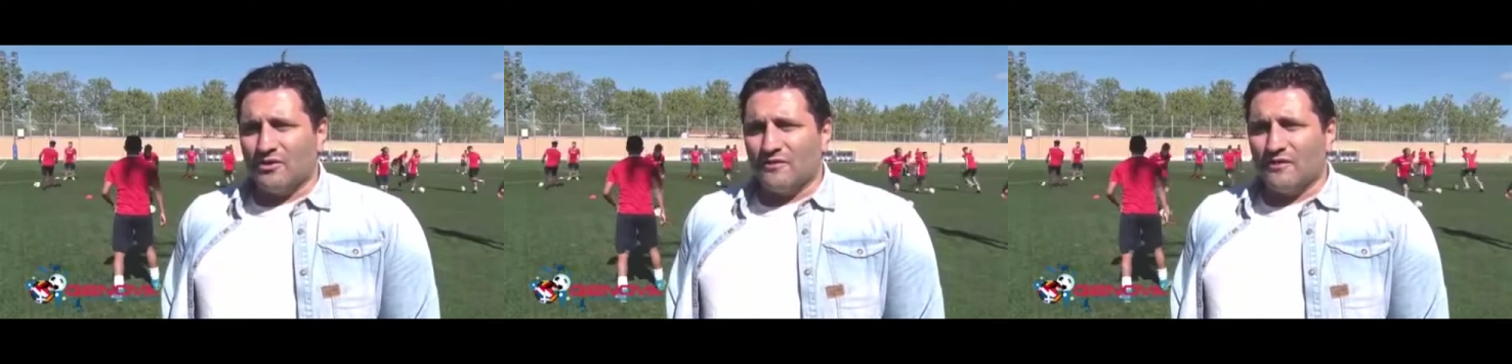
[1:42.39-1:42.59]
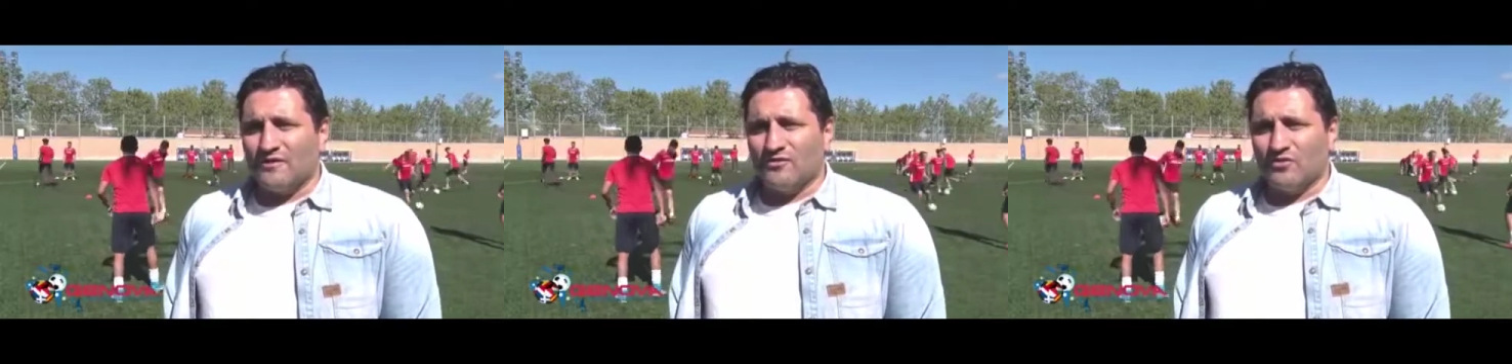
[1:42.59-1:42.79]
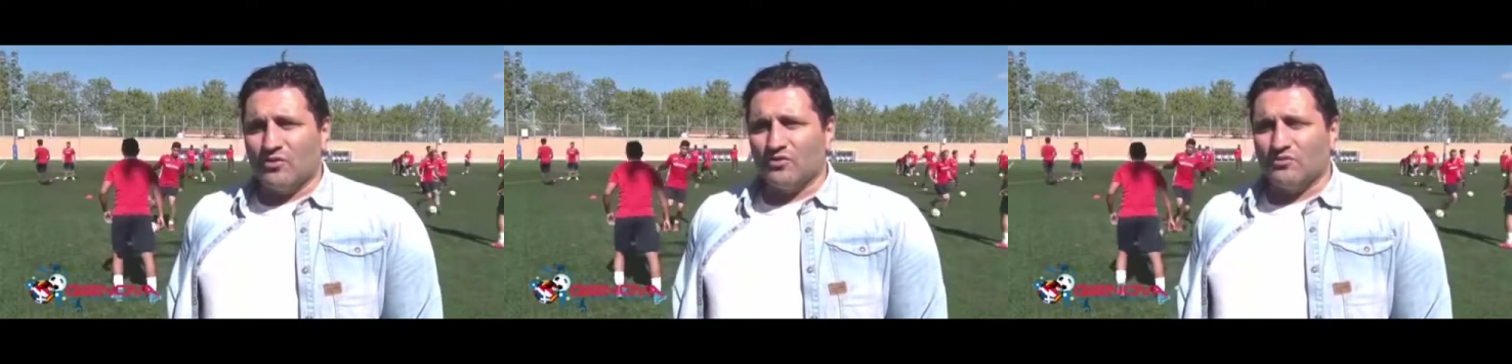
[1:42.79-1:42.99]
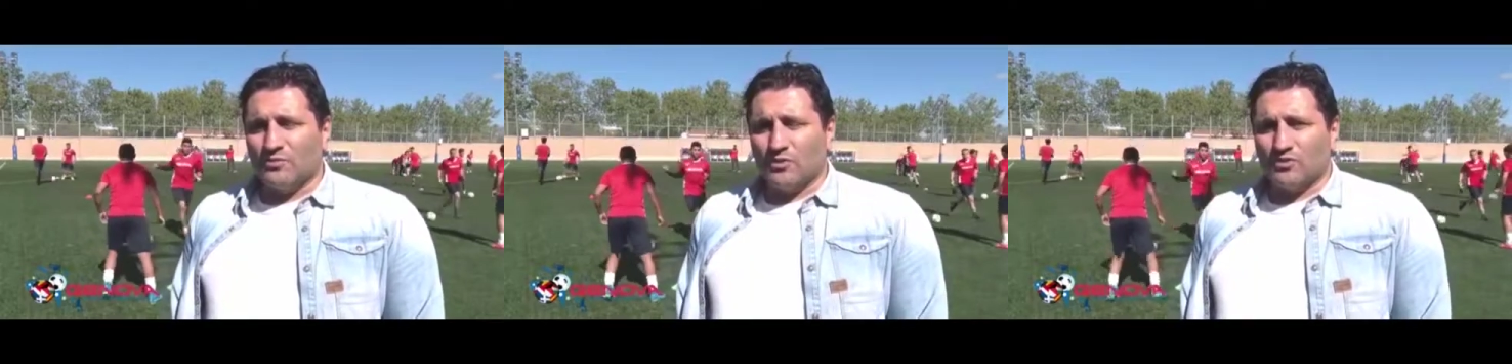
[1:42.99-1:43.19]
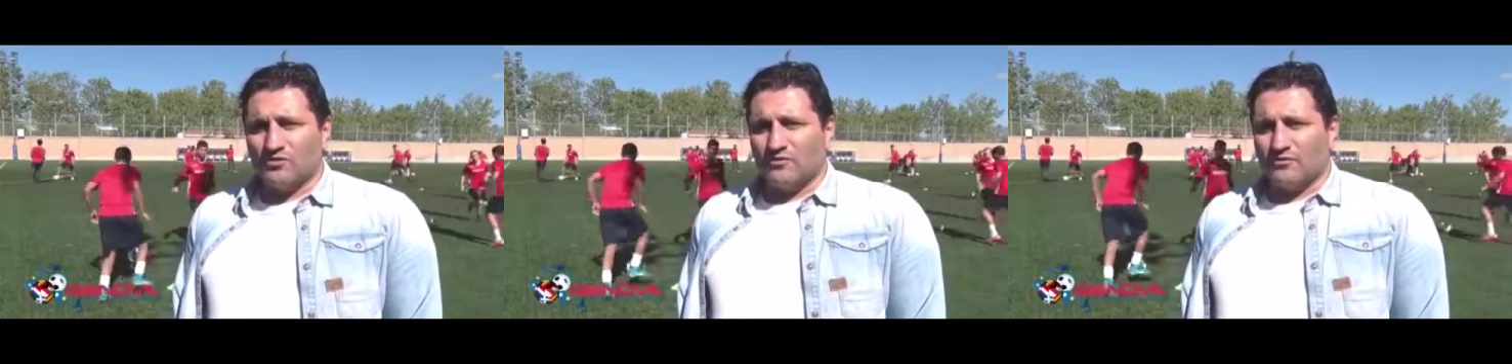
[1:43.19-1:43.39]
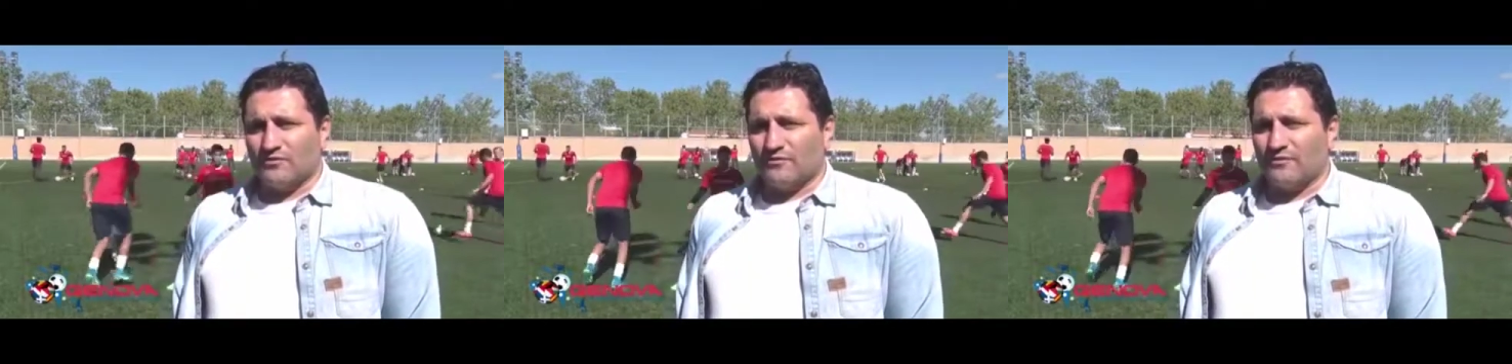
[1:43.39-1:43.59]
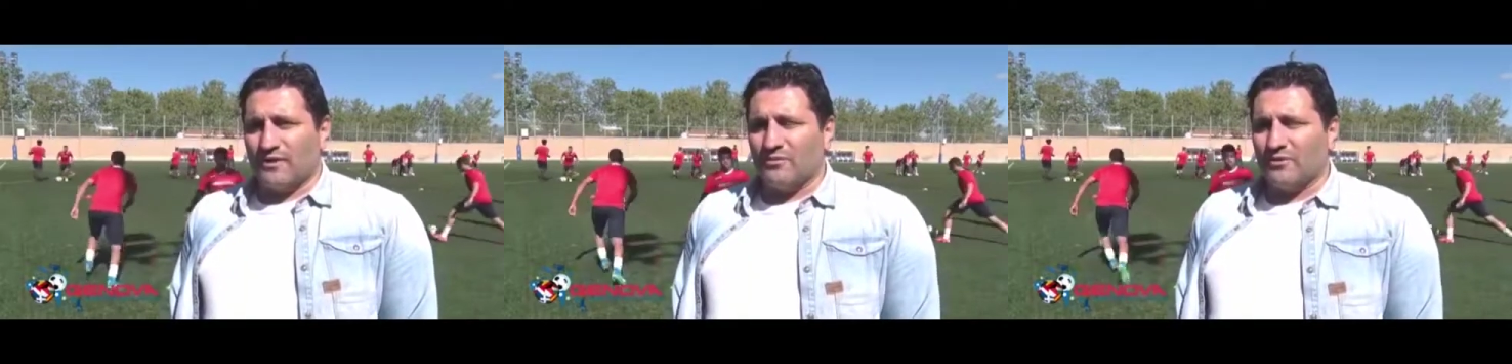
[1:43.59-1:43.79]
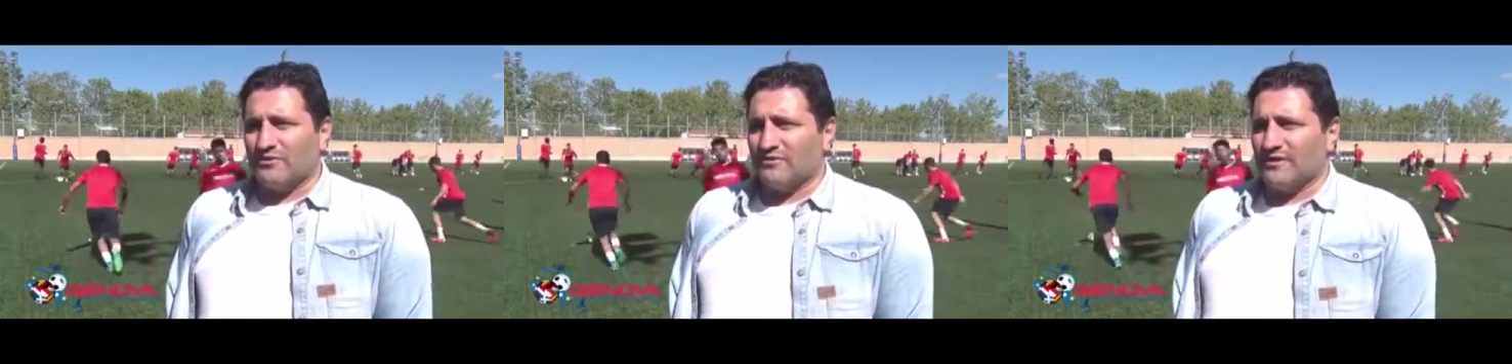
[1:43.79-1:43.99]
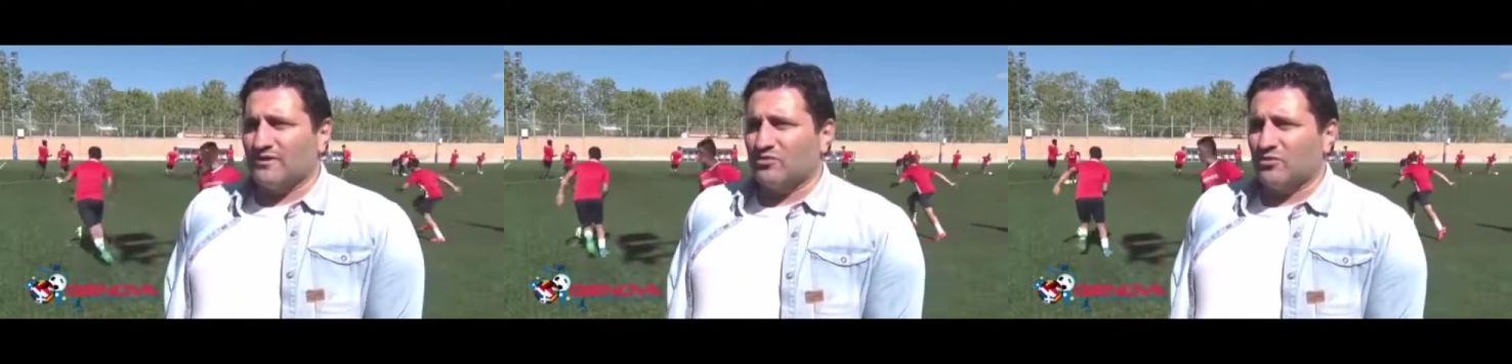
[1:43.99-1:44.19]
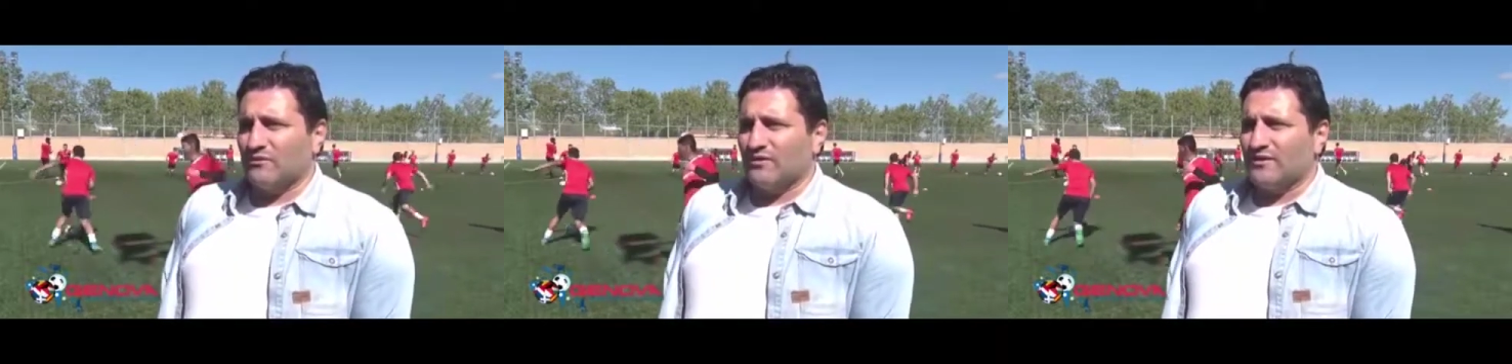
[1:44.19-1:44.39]
These are all sports families need
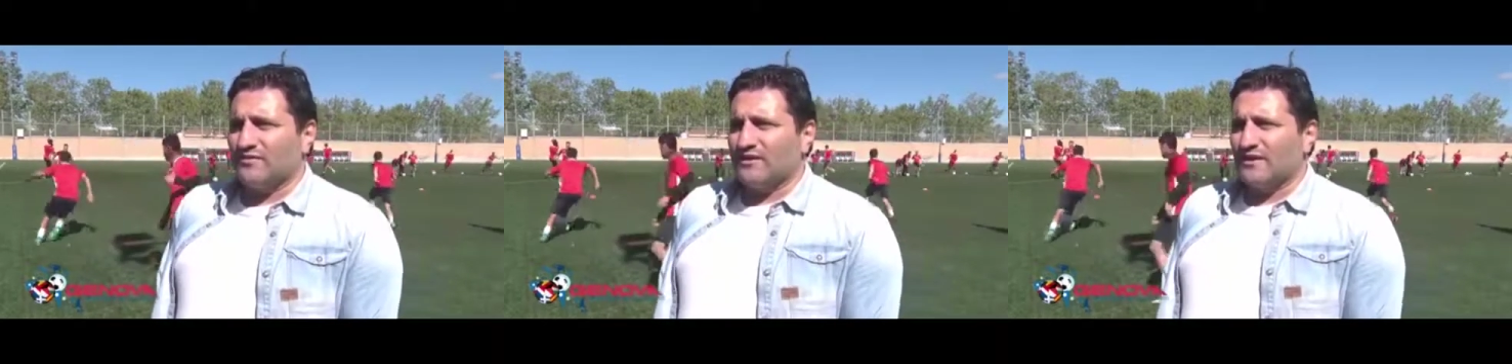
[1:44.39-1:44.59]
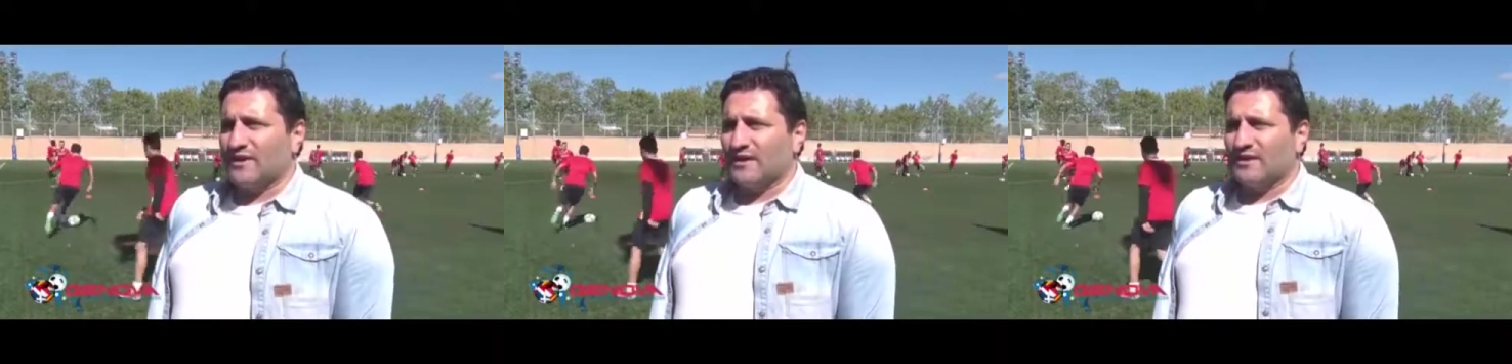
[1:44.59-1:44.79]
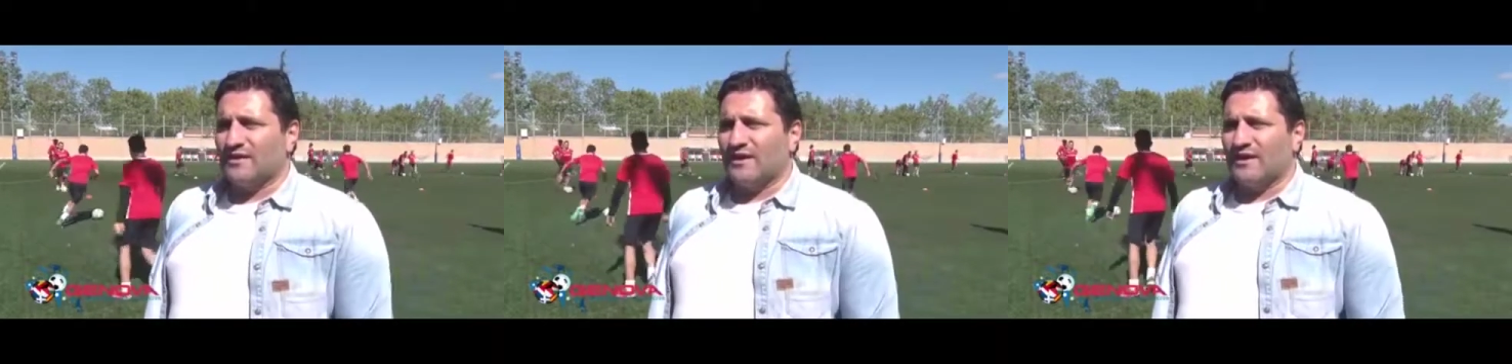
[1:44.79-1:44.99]
to invest in,